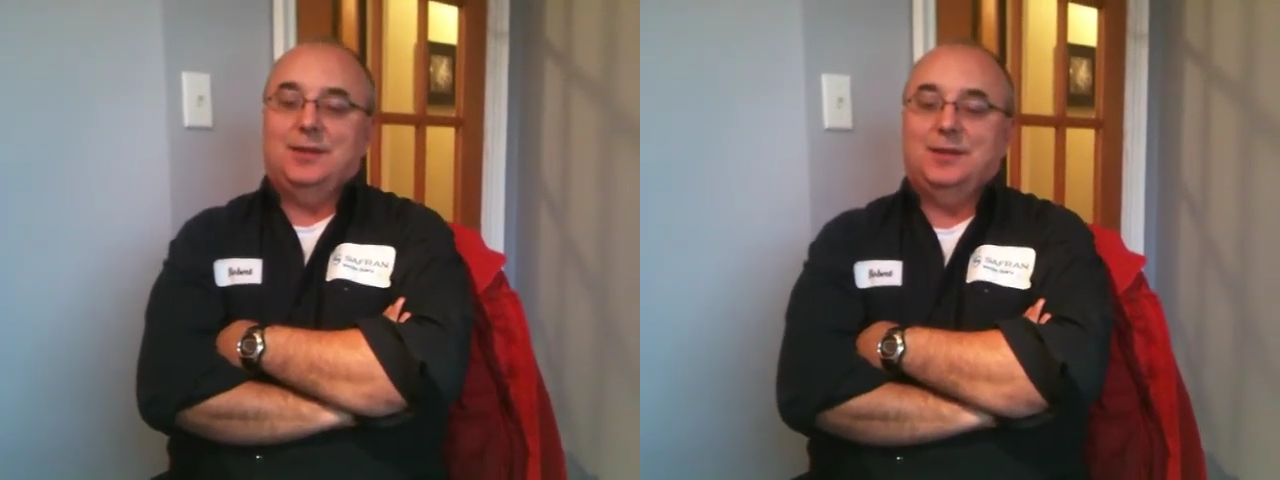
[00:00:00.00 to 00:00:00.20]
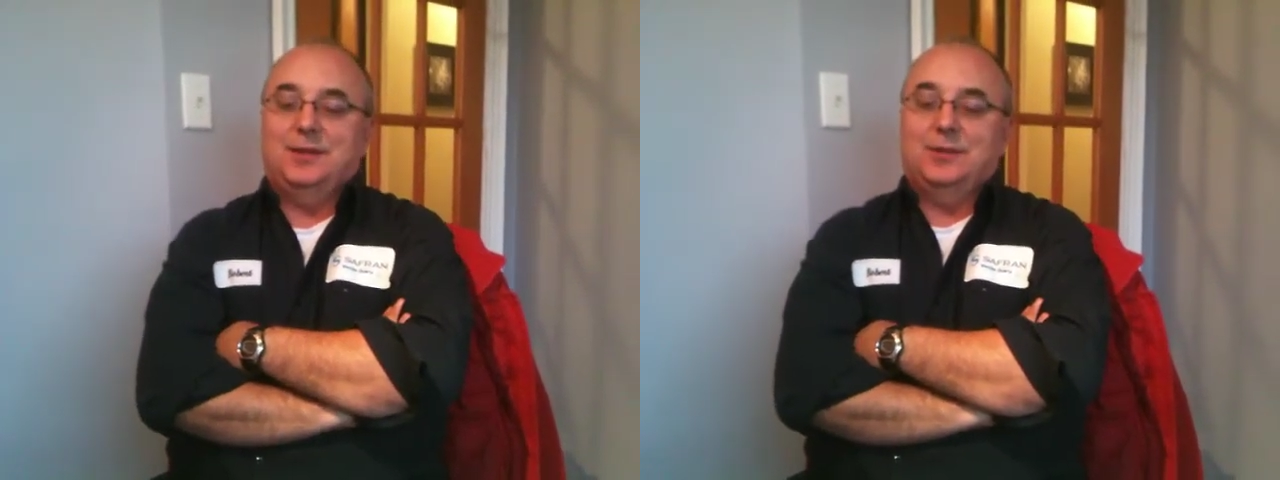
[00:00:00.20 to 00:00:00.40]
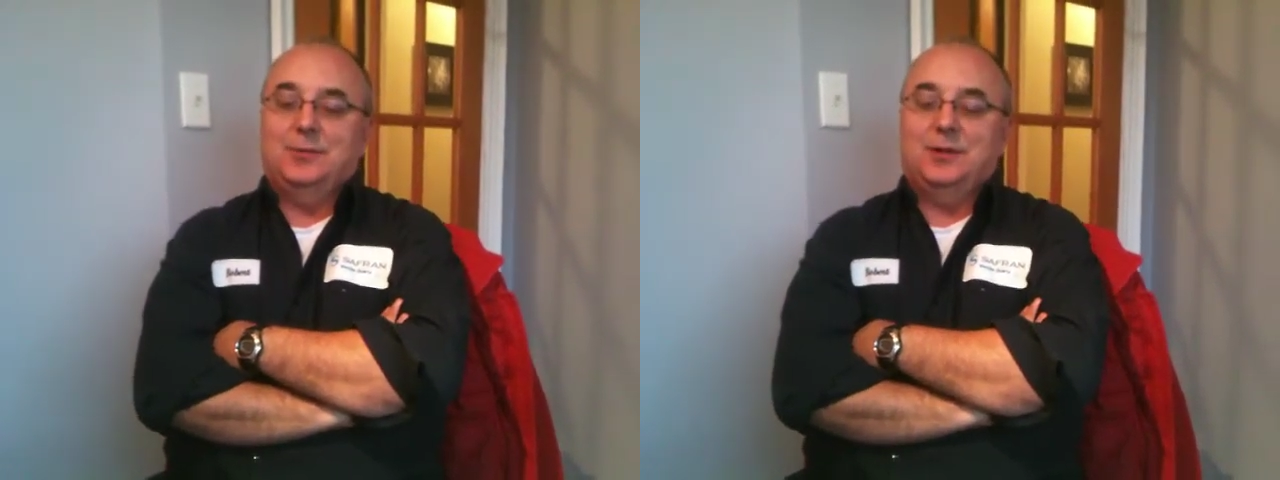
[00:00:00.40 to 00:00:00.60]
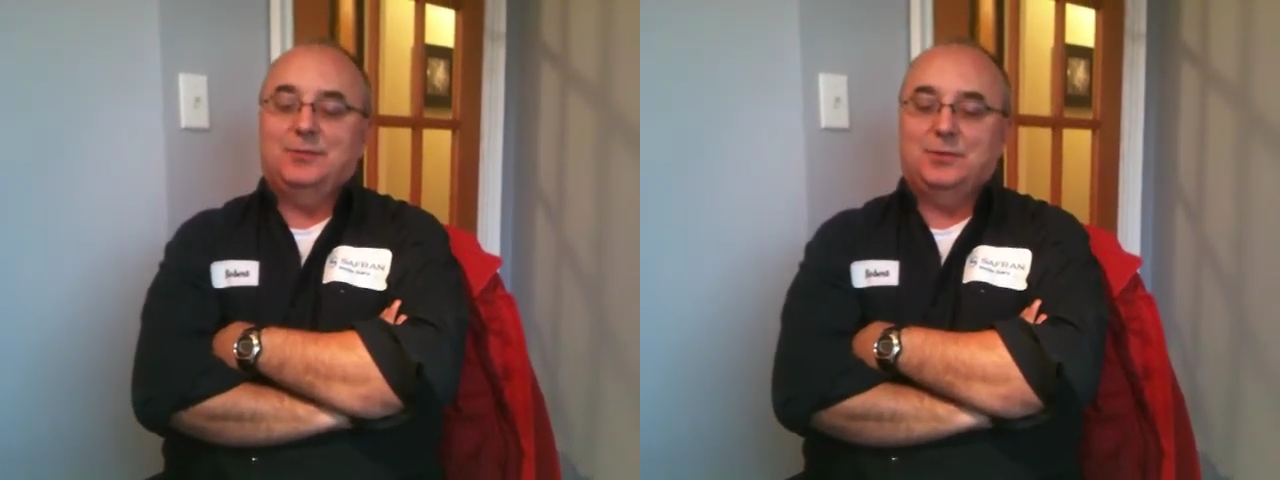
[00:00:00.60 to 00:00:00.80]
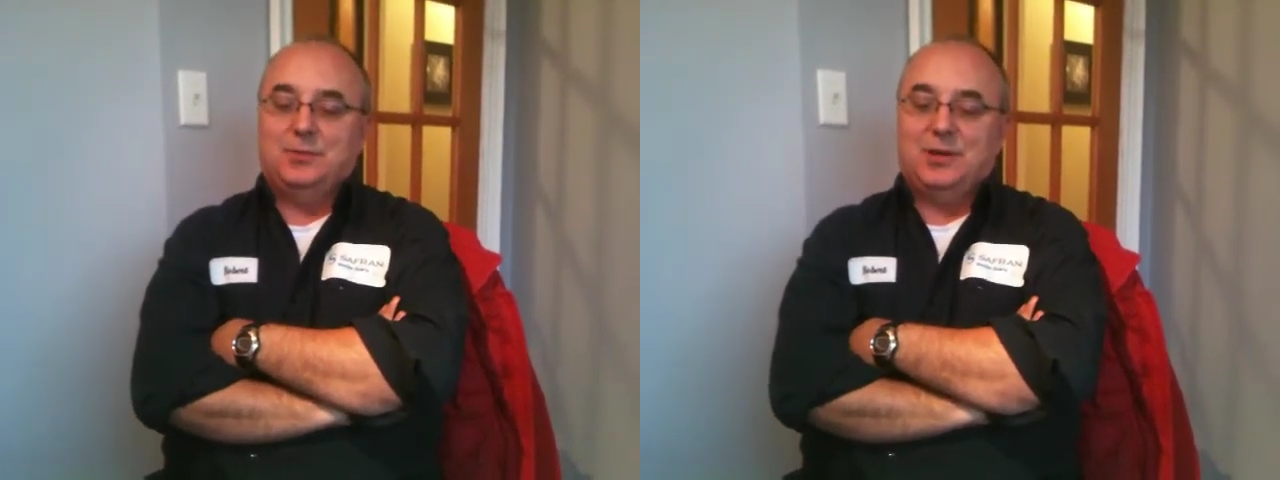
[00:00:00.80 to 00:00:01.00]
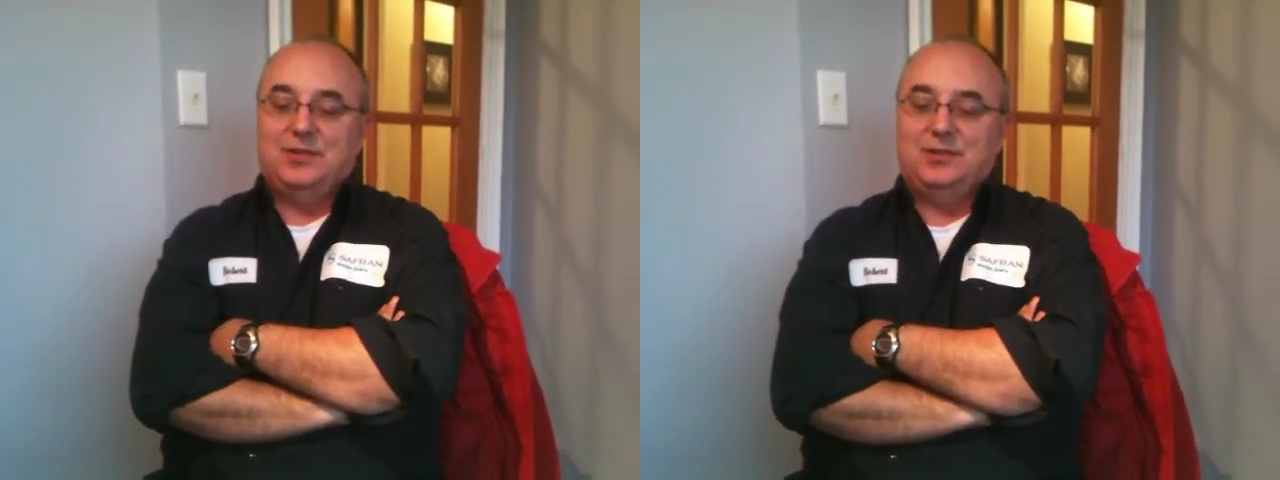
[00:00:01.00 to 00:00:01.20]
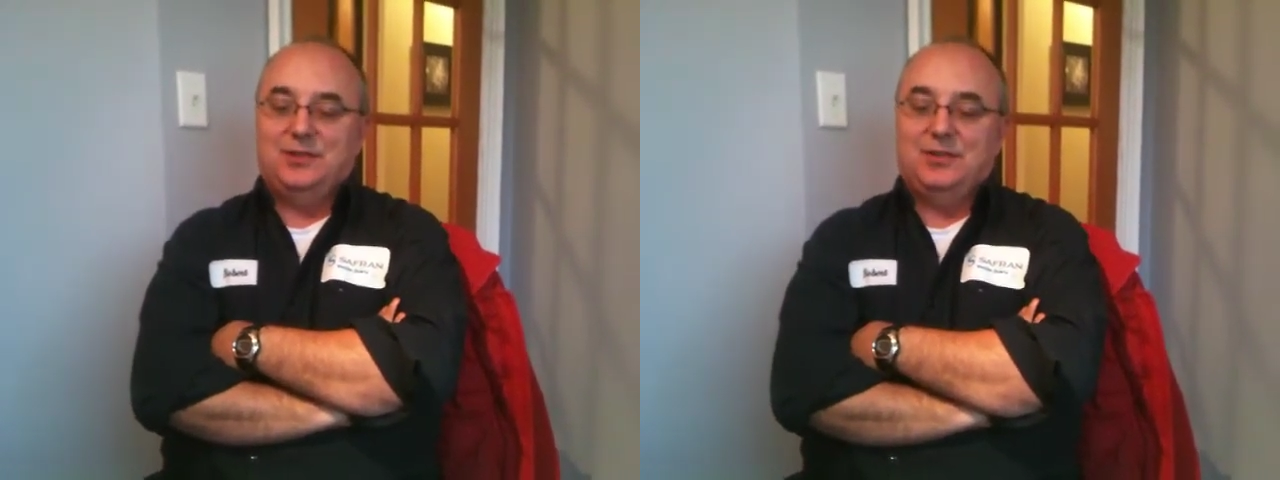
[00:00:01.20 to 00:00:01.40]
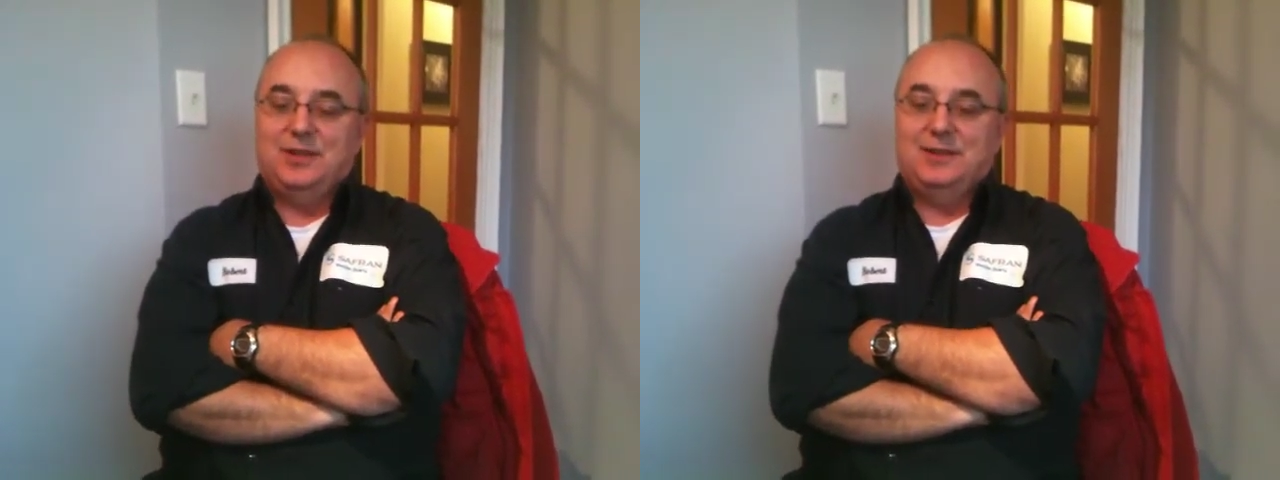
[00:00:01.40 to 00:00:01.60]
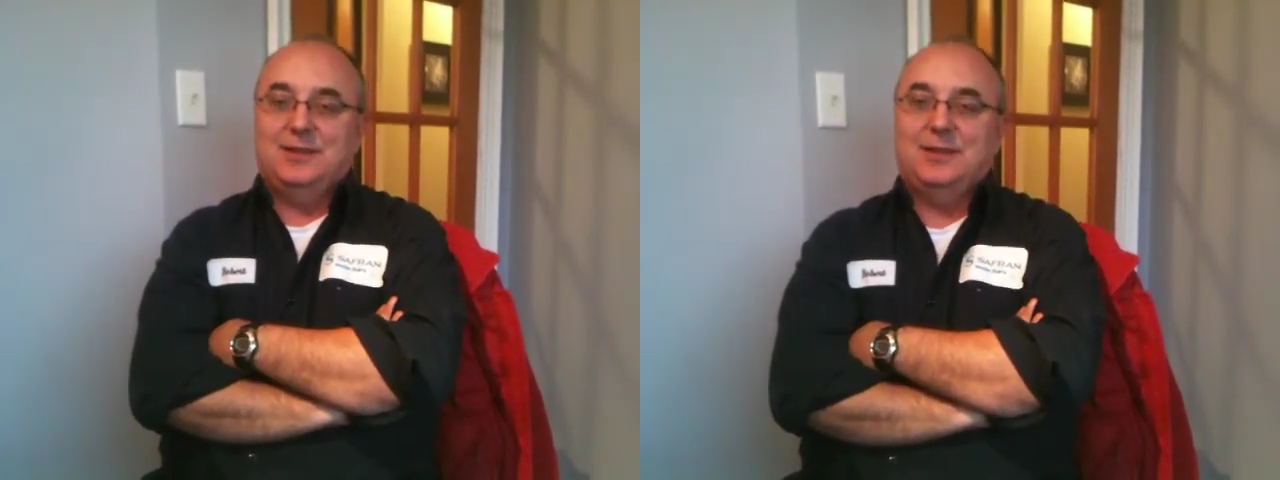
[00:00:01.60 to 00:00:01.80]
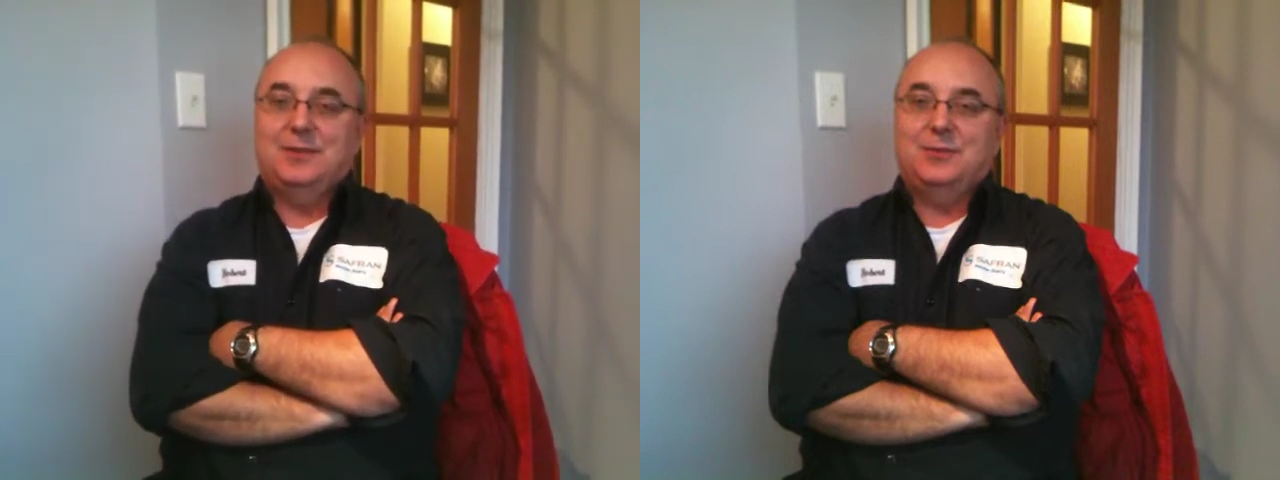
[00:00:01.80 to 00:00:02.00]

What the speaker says: the wonderful process that